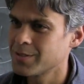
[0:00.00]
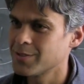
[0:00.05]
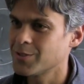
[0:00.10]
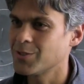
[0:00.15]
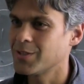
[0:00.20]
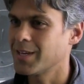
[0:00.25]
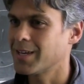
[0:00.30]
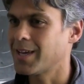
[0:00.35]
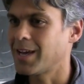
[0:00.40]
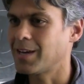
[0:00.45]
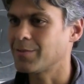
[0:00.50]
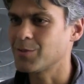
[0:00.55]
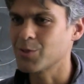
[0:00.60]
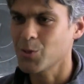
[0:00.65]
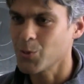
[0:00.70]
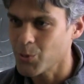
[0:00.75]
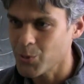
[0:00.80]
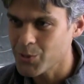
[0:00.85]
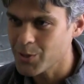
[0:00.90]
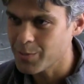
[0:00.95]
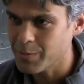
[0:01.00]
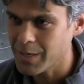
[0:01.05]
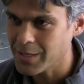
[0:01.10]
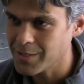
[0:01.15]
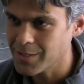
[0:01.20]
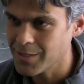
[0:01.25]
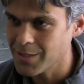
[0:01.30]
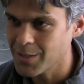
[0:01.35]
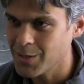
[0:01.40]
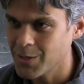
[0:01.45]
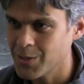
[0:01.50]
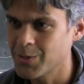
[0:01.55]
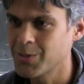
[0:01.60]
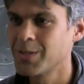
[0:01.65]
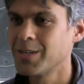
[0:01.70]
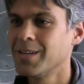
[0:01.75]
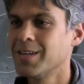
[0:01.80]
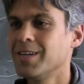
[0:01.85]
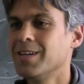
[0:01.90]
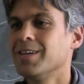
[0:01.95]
Do they have schools in Mexico?